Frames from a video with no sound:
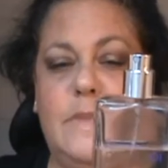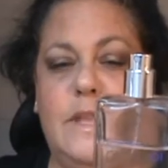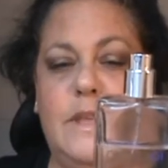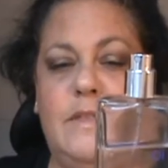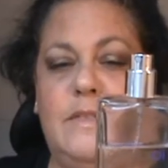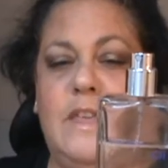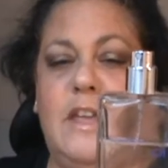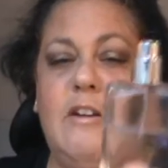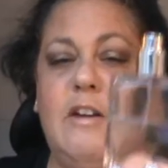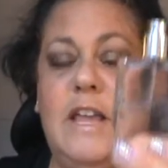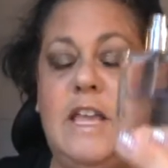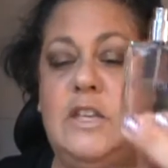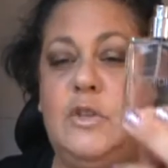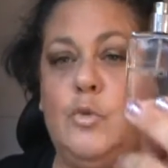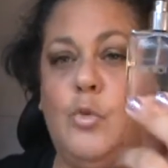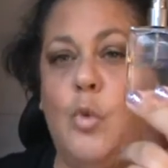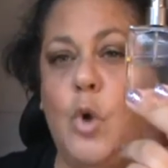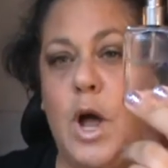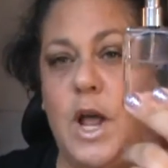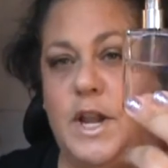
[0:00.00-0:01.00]
There is
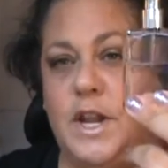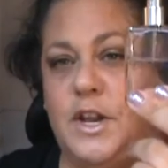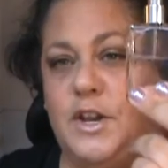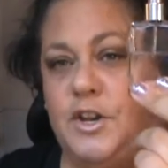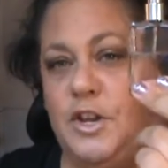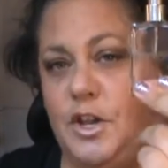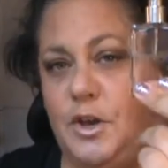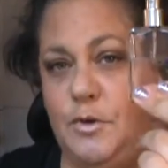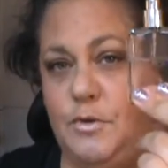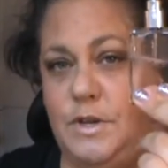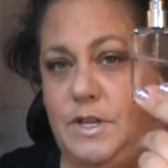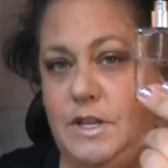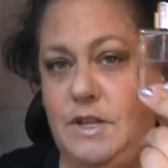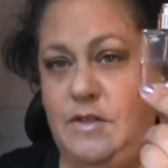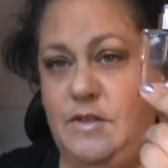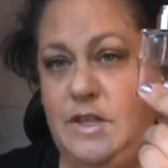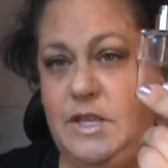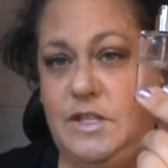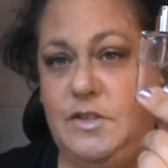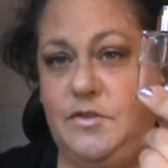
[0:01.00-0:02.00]
one note
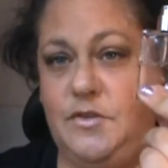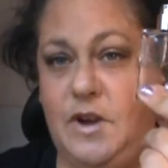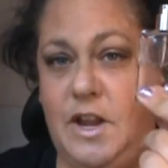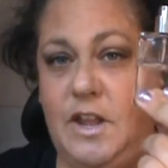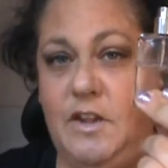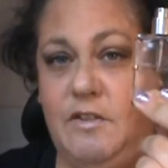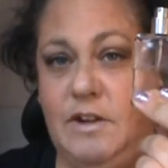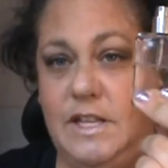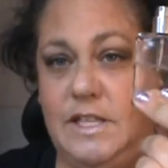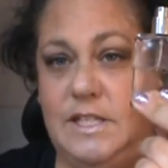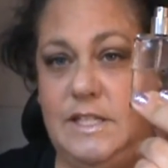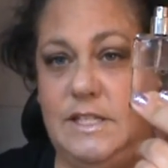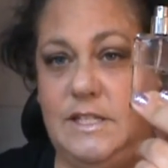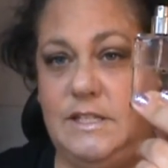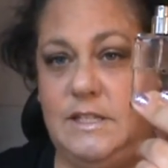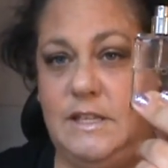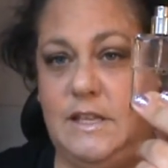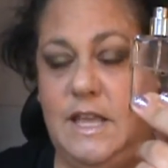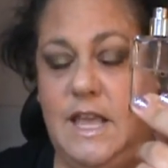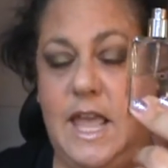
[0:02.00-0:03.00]
in this
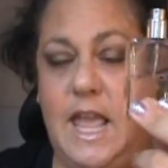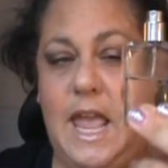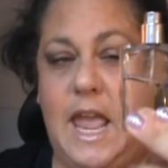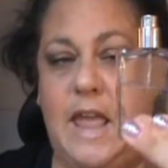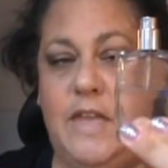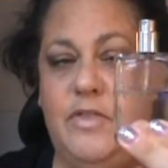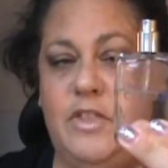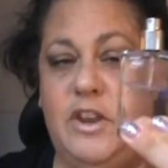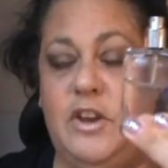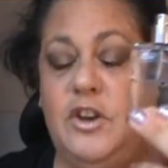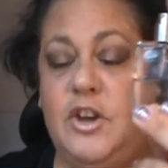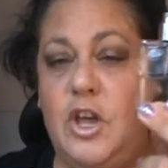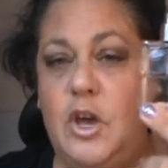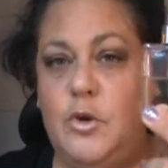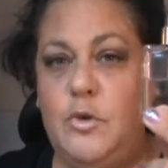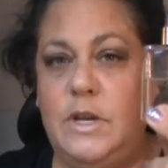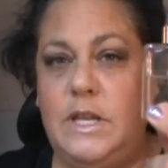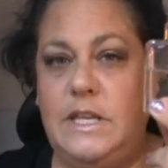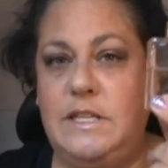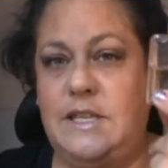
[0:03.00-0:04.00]
fragrance, and the
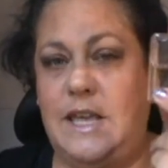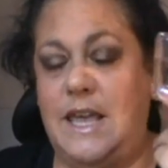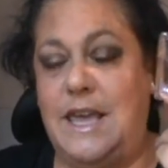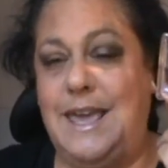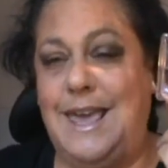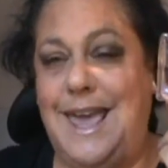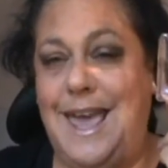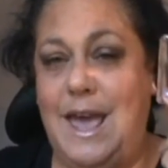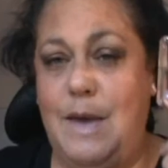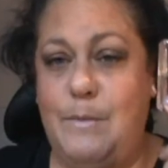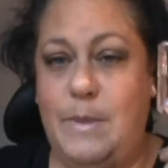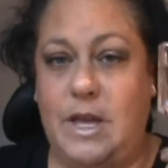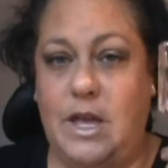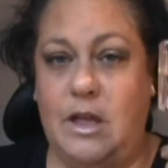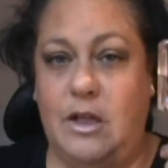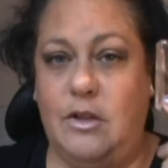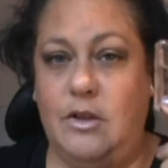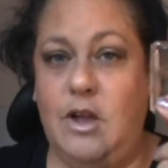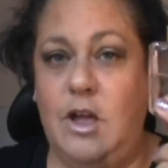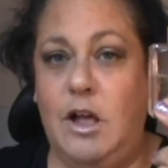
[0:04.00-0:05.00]
note is a
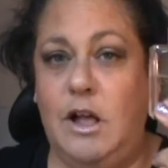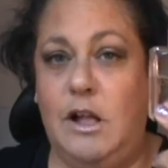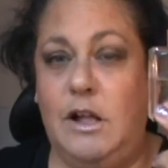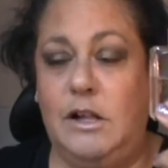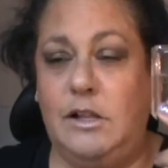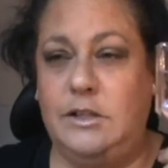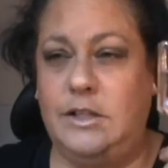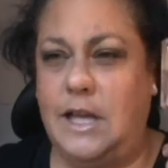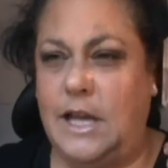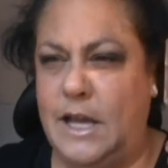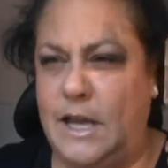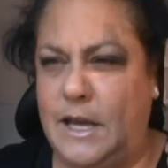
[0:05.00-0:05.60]
chemical called